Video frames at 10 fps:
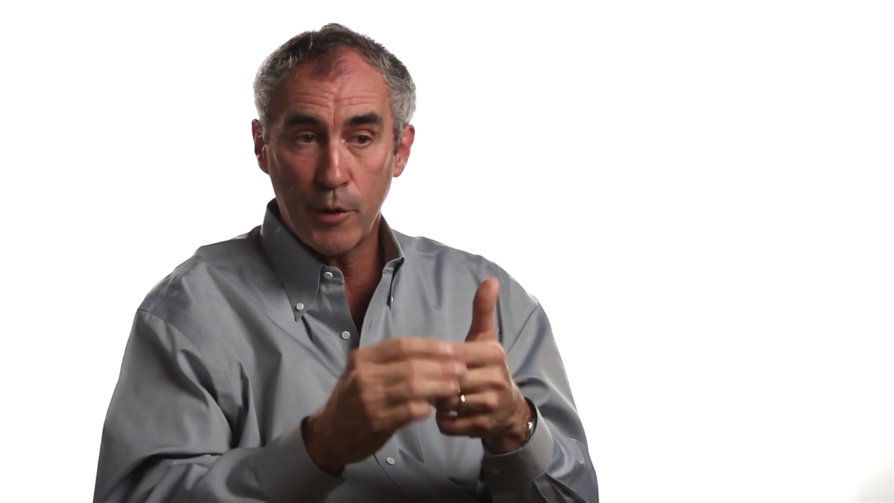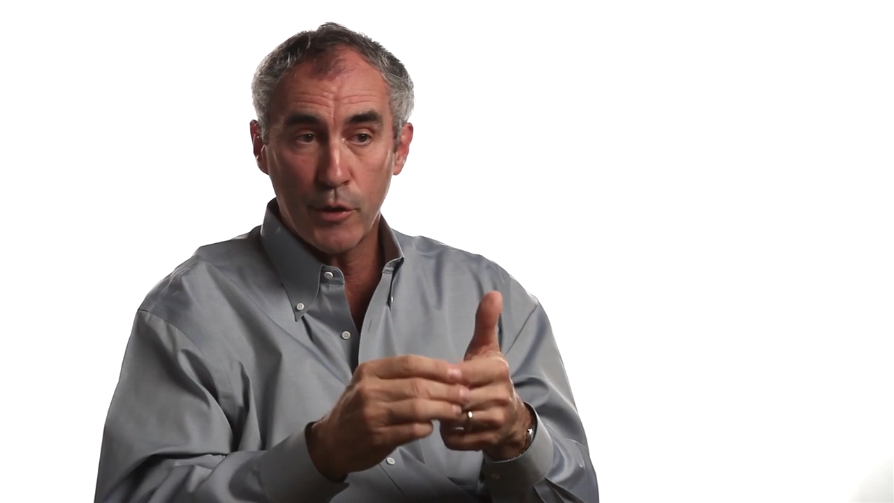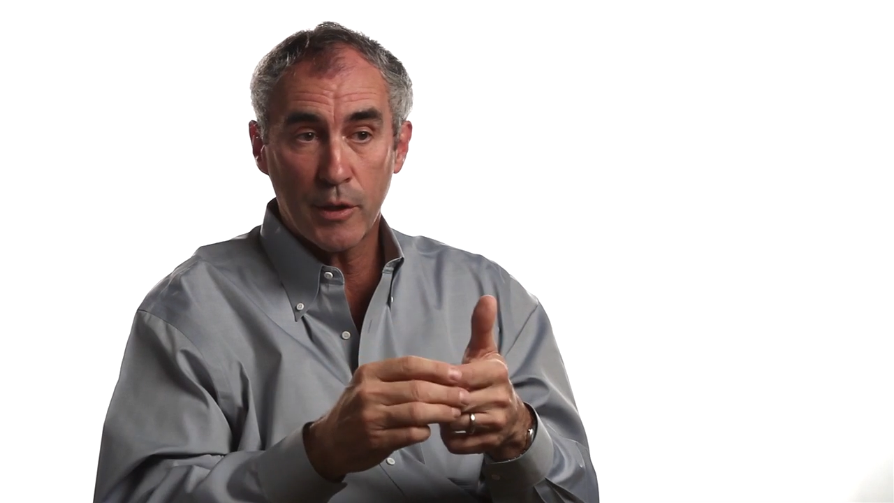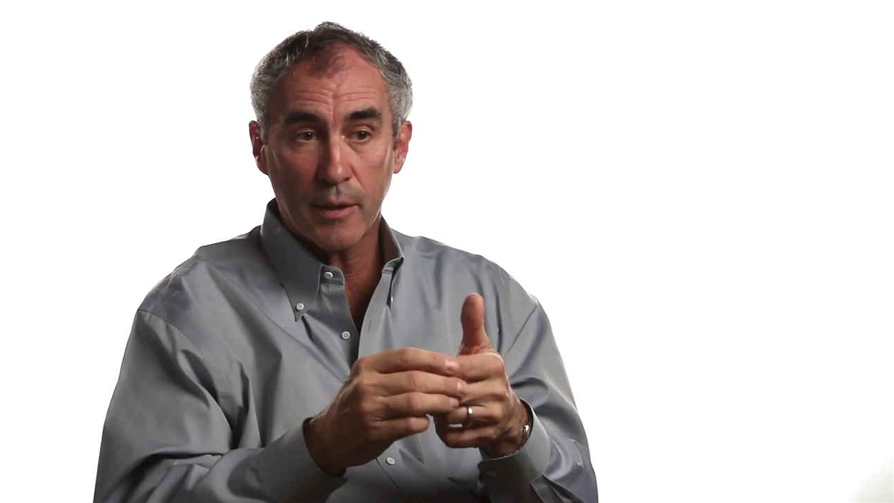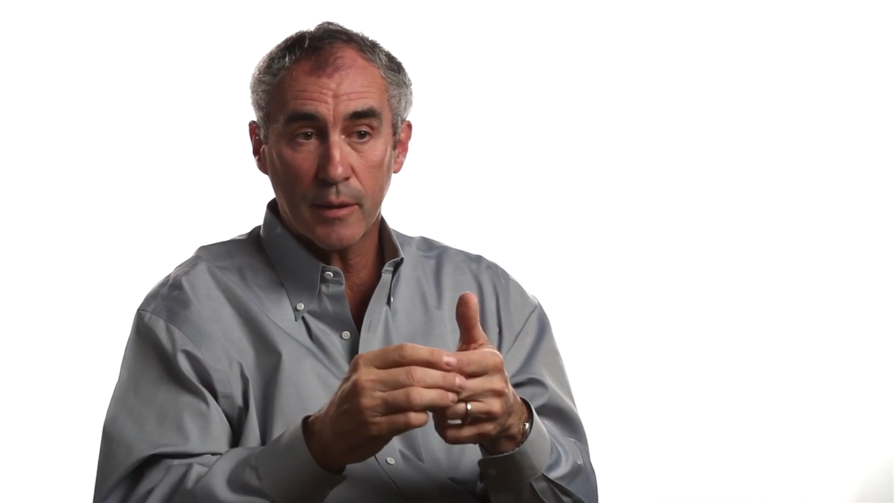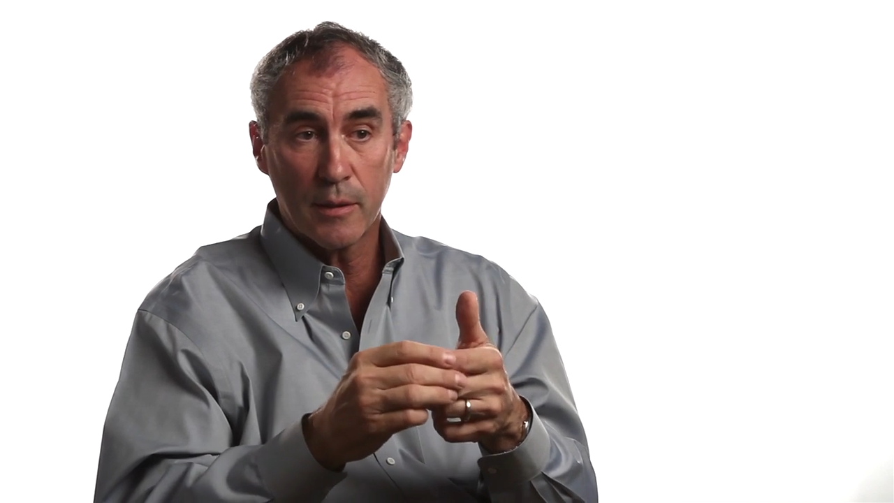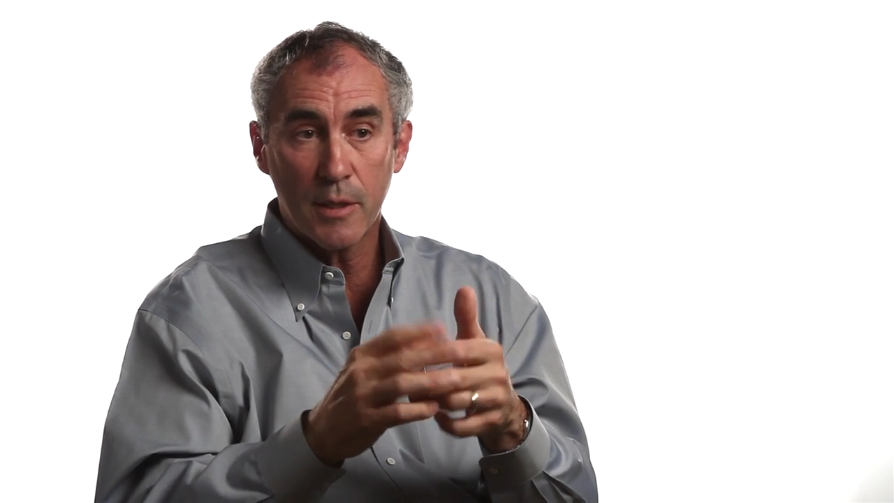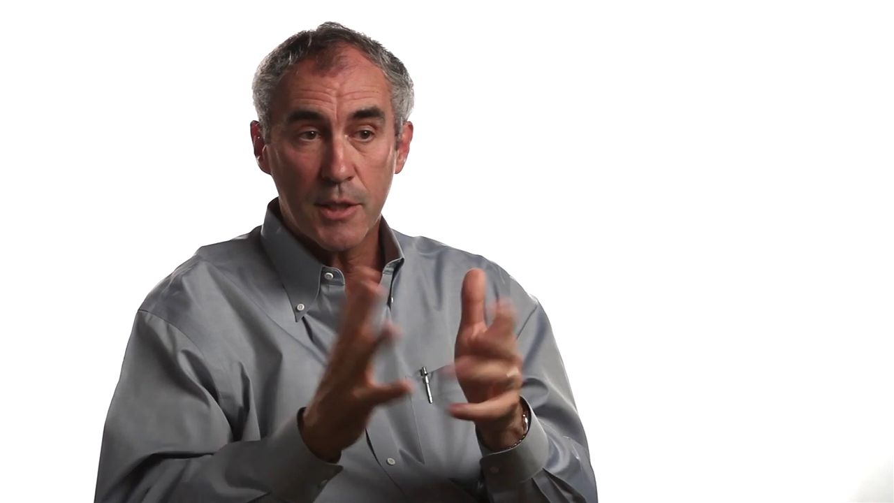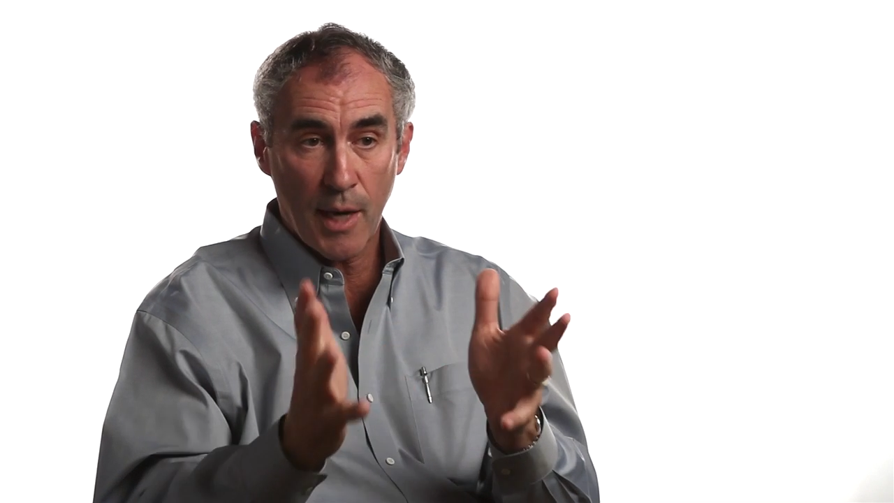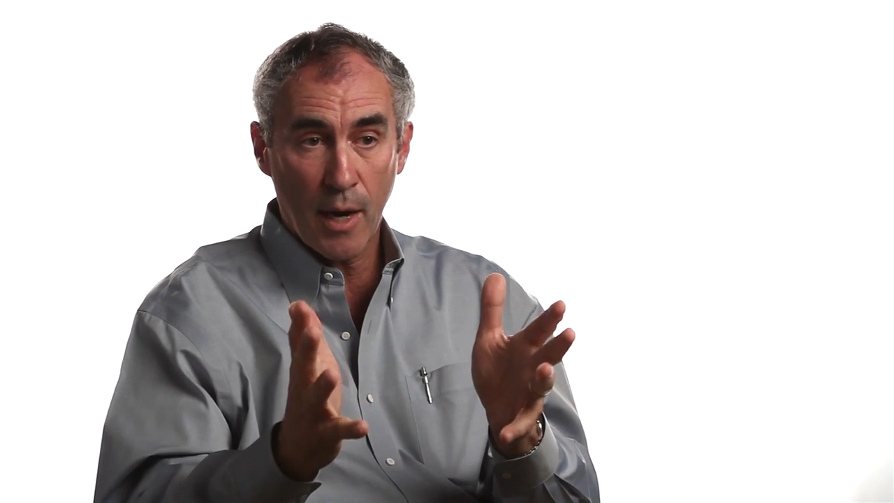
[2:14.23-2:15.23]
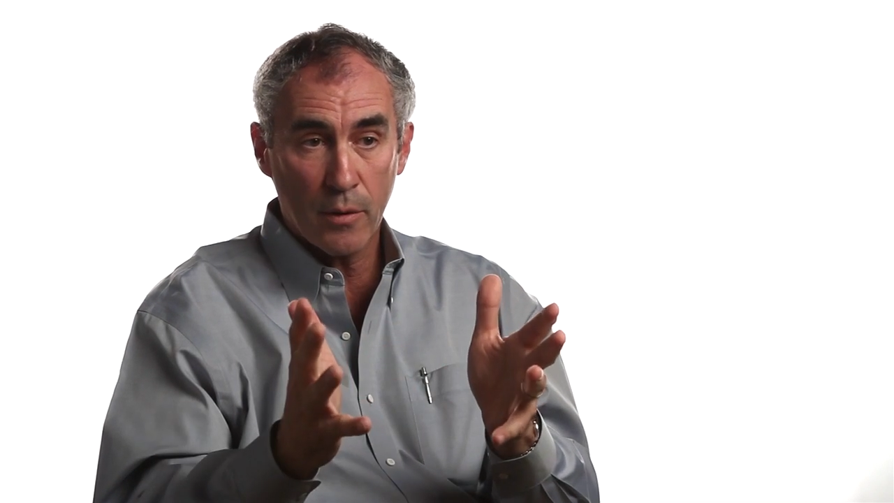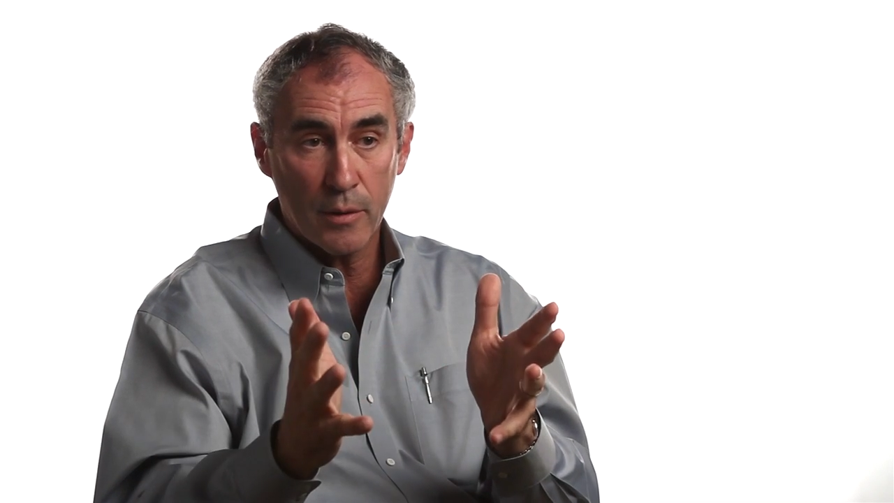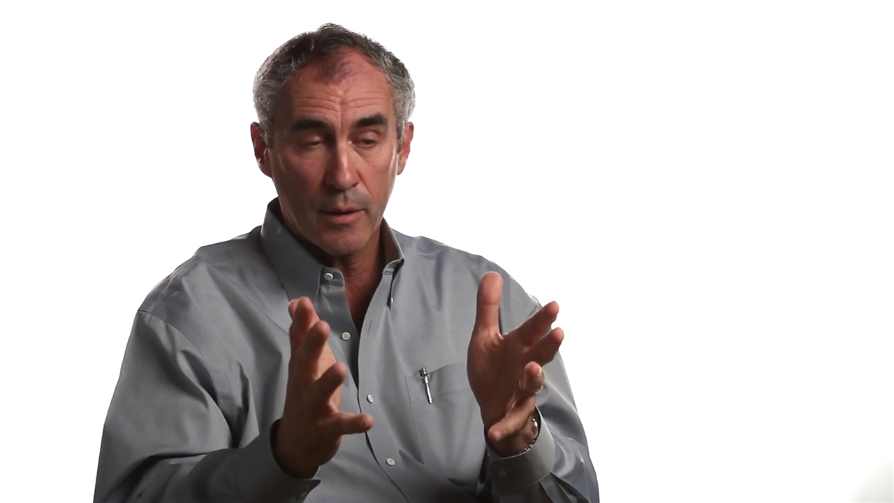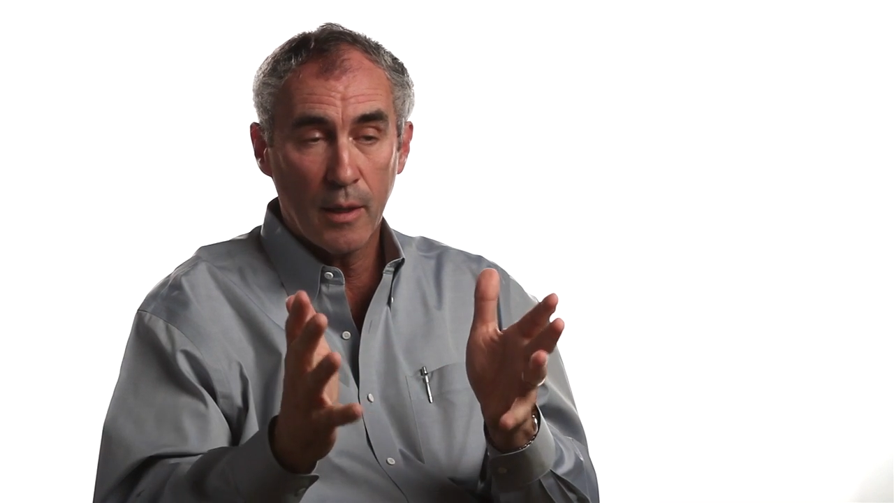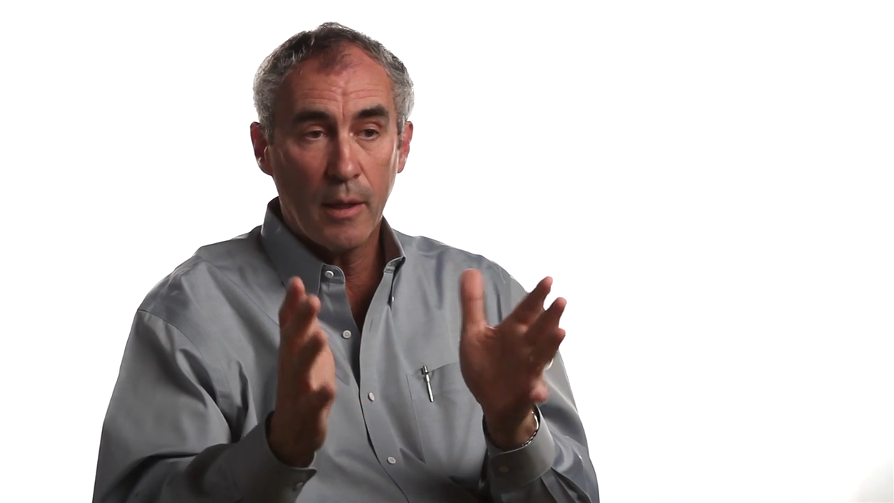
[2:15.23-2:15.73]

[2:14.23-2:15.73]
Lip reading: music, sound.